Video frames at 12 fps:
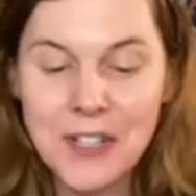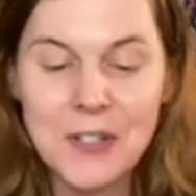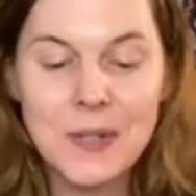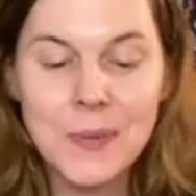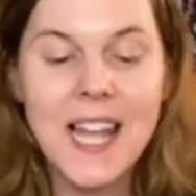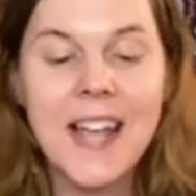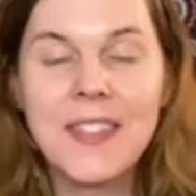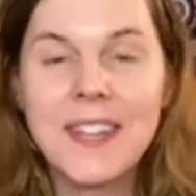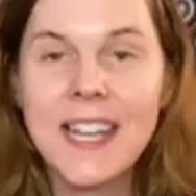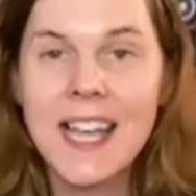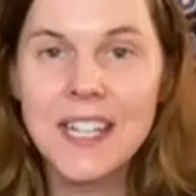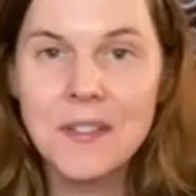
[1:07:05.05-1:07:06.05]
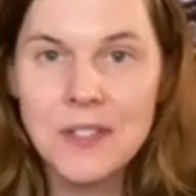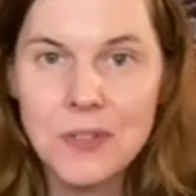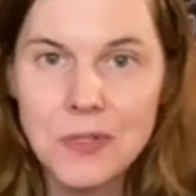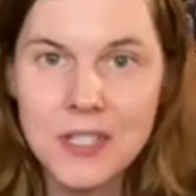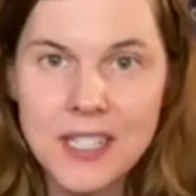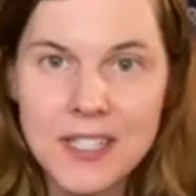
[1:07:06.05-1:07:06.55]
those, we got the Nine of
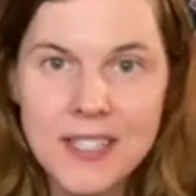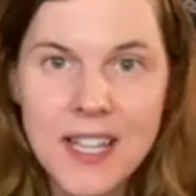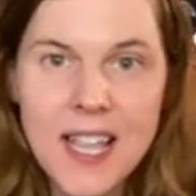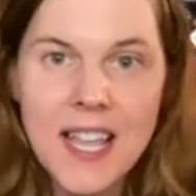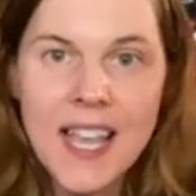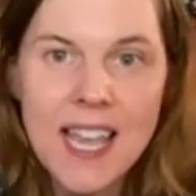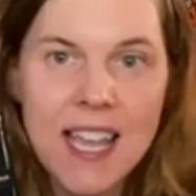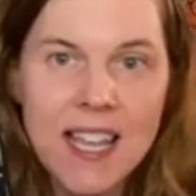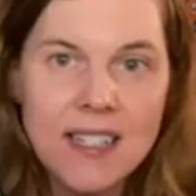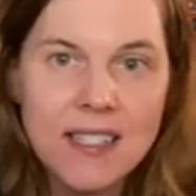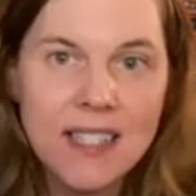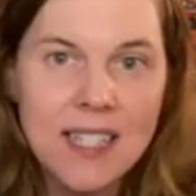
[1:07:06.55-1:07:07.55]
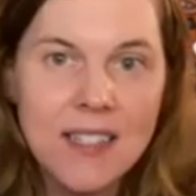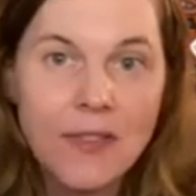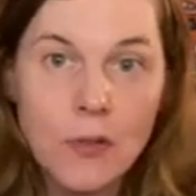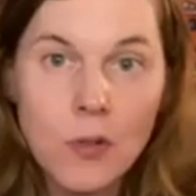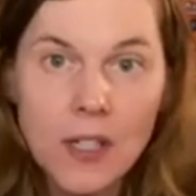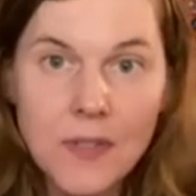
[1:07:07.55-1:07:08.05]
Swords and the
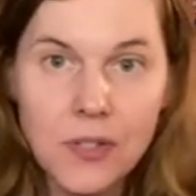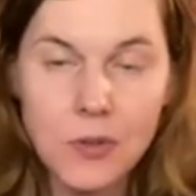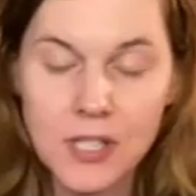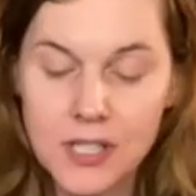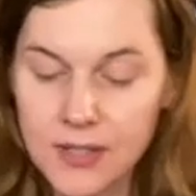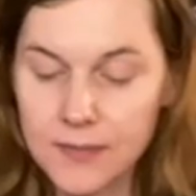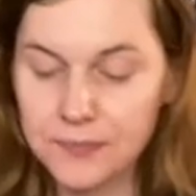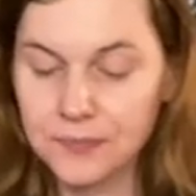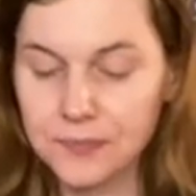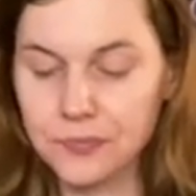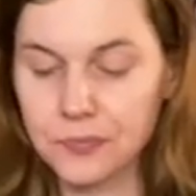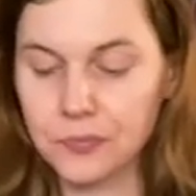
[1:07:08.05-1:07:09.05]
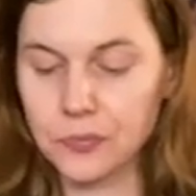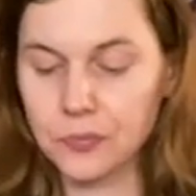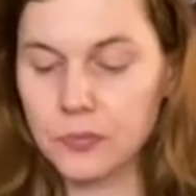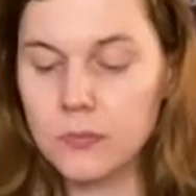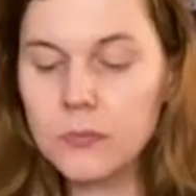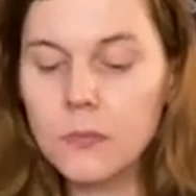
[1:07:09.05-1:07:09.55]
Four of Swords.
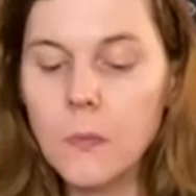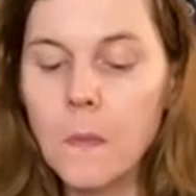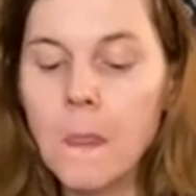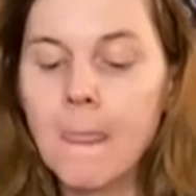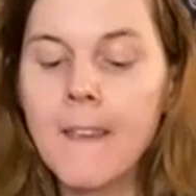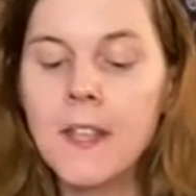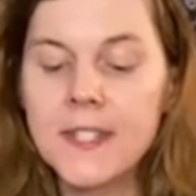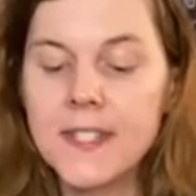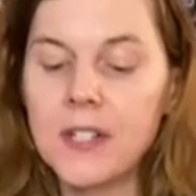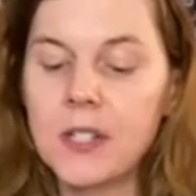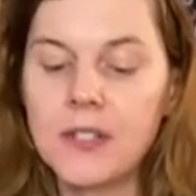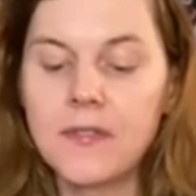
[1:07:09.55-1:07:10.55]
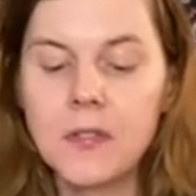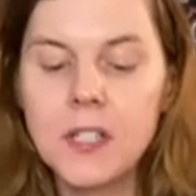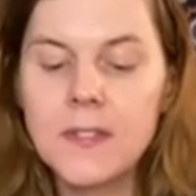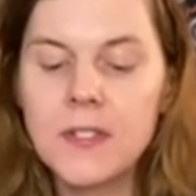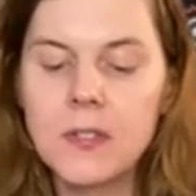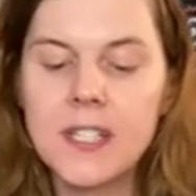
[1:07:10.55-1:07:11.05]
So the
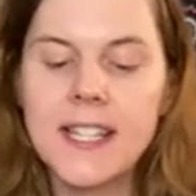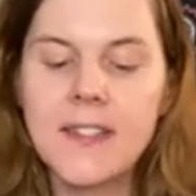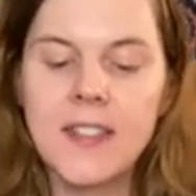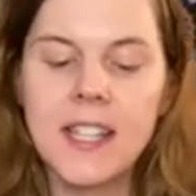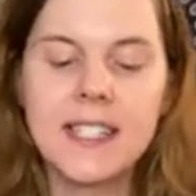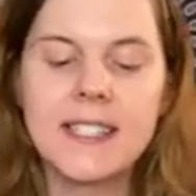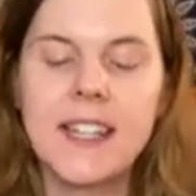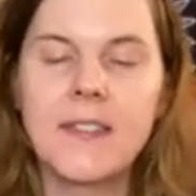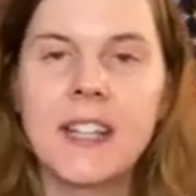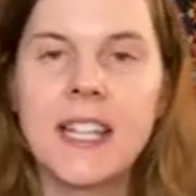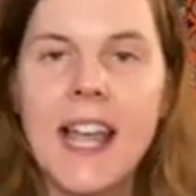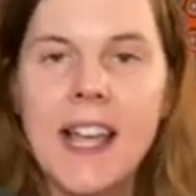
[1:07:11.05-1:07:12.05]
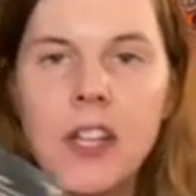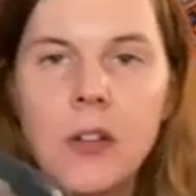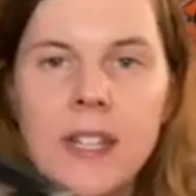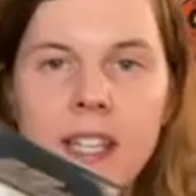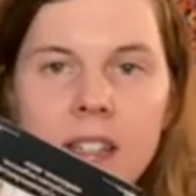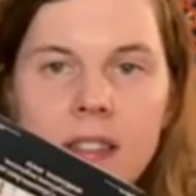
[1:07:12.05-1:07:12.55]
Four of Swords, I feel like, is definitely
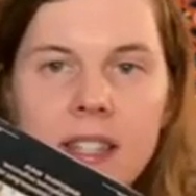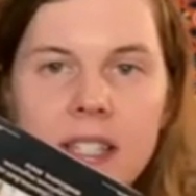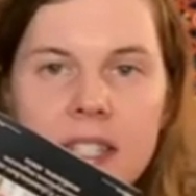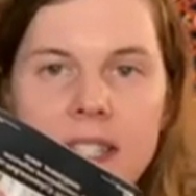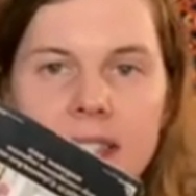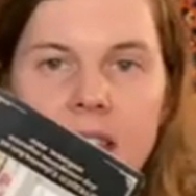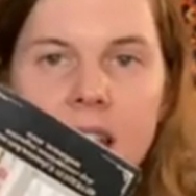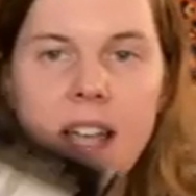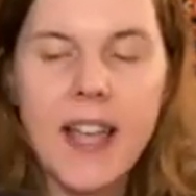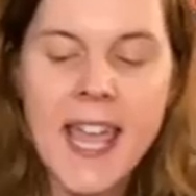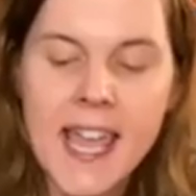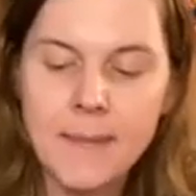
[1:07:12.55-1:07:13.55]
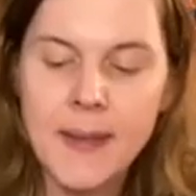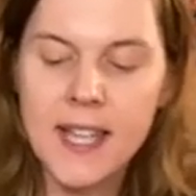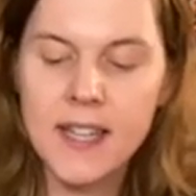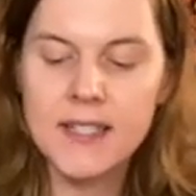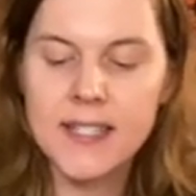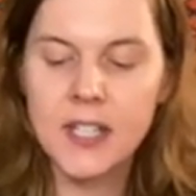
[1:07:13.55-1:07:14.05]
echoing this
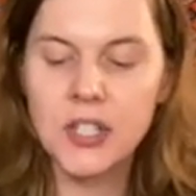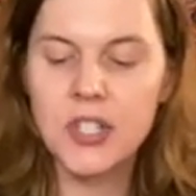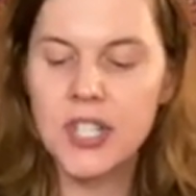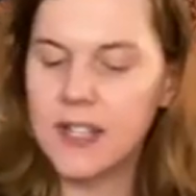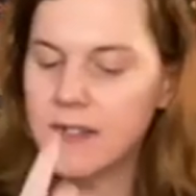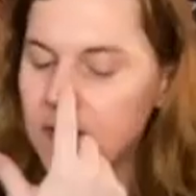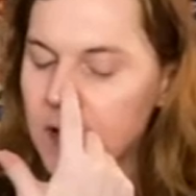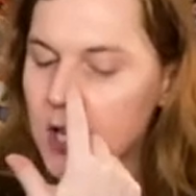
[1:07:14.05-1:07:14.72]
Hangman's energy of,